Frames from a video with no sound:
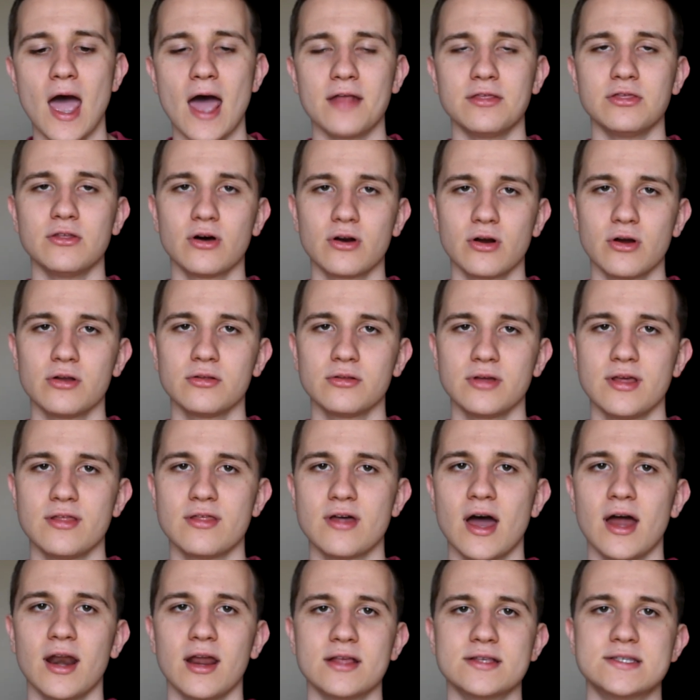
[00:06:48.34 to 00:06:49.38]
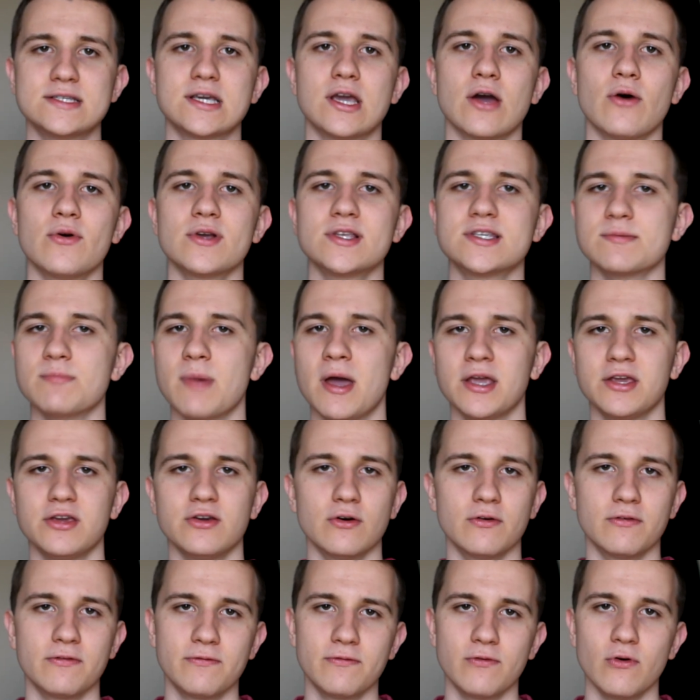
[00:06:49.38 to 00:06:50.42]
And not only that, it's going to
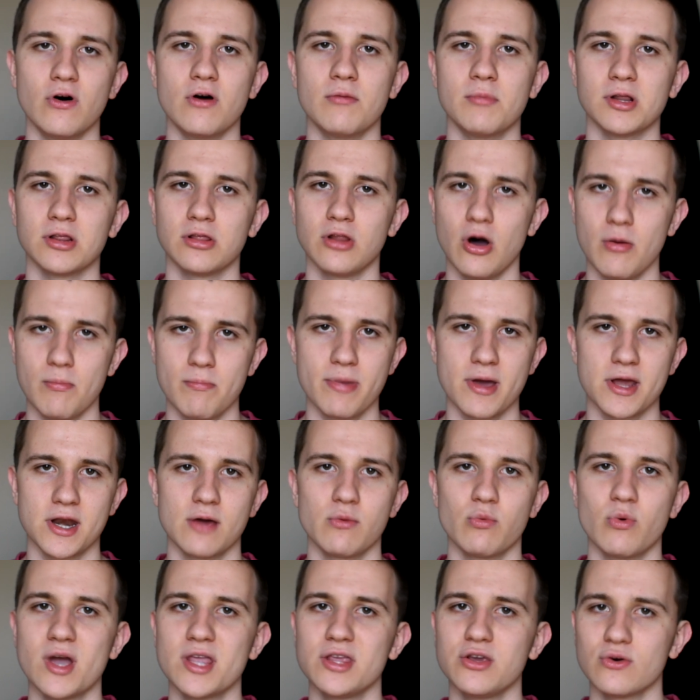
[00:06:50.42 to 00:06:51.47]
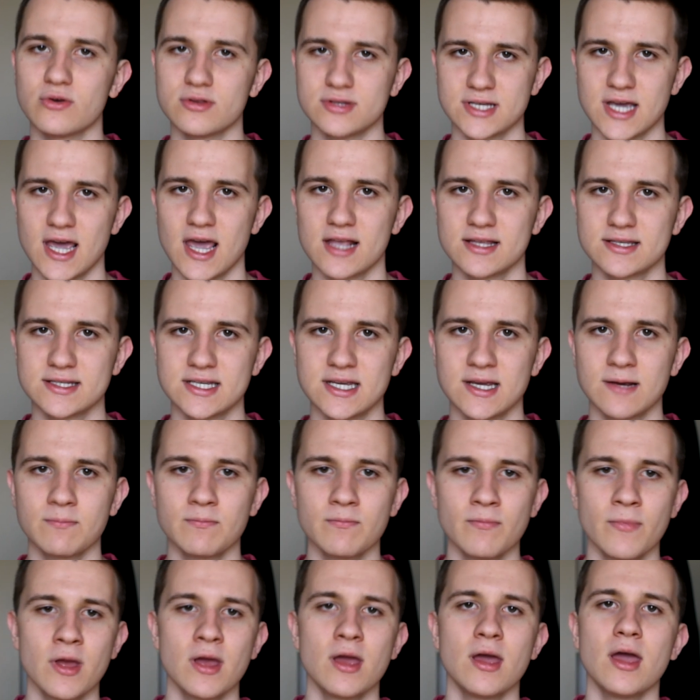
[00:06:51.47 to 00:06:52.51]
make your form a lot better when you're
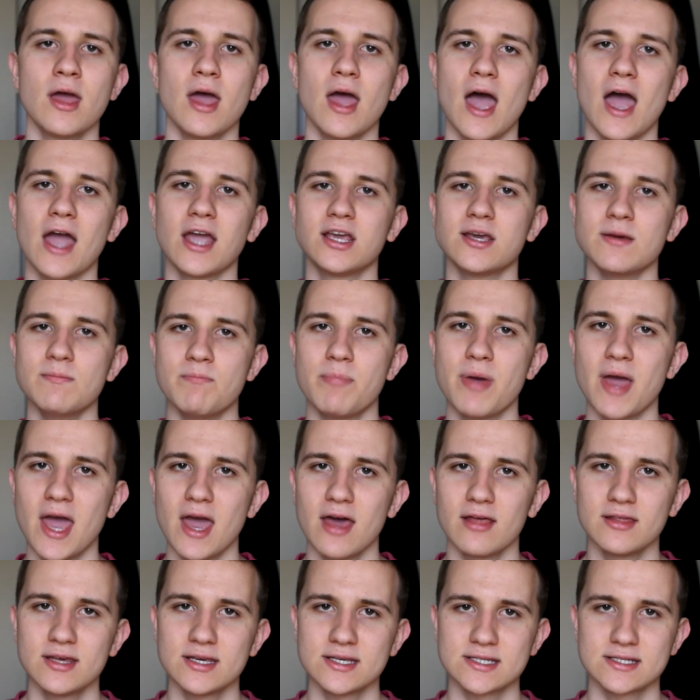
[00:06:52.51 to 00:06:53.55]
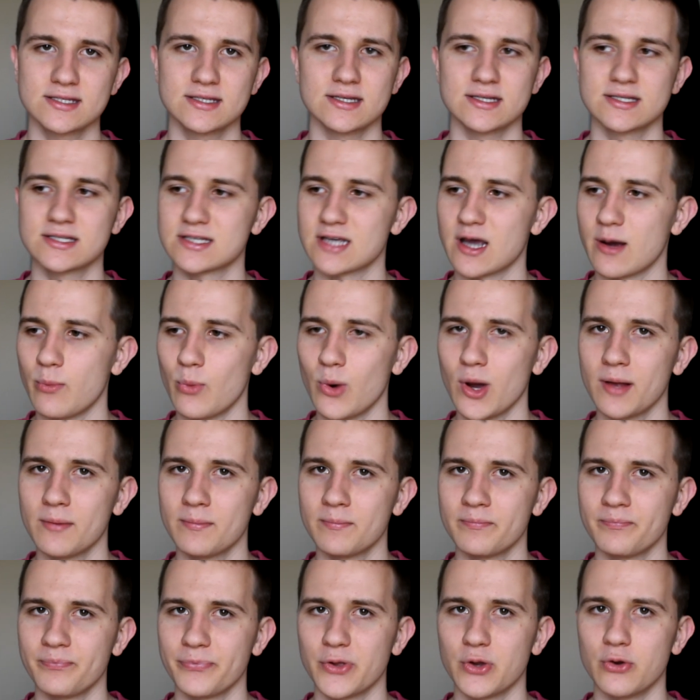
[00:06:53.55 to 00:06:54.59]
dancing. And compare this to
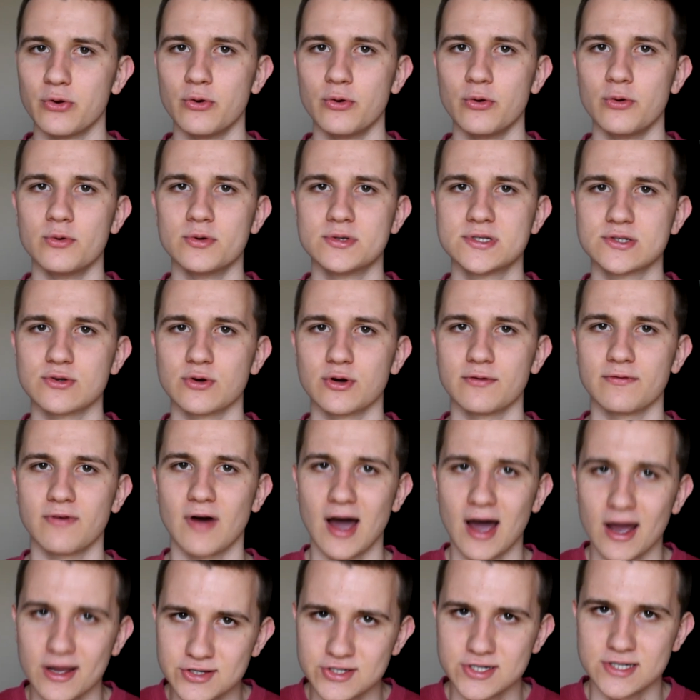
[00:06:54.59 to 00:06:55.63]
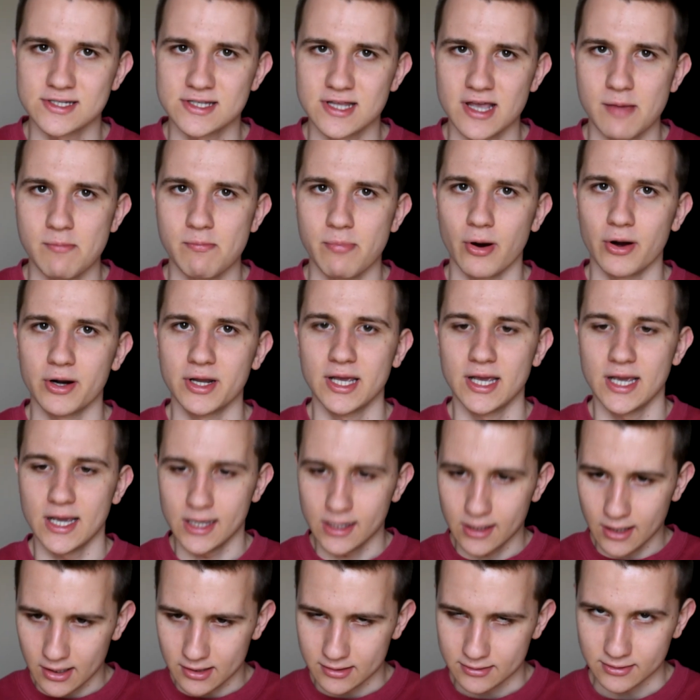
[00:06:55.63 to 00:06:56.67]
someone who sort of hunches their body
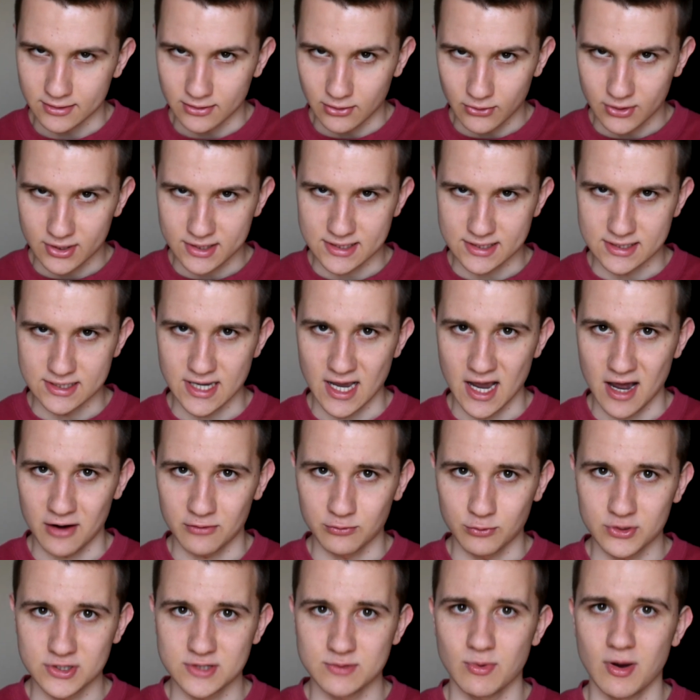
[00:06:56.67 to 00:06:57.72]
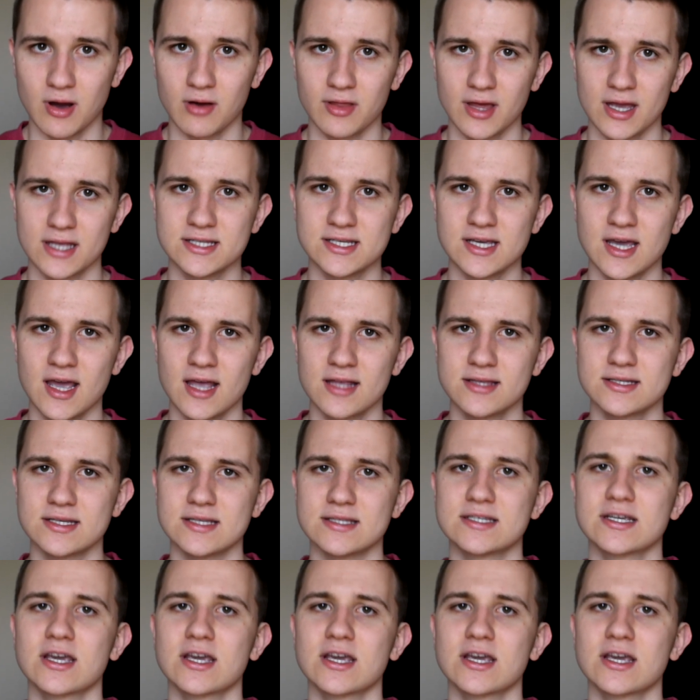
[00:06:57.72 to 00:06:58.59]
in and looks downwards while they dance.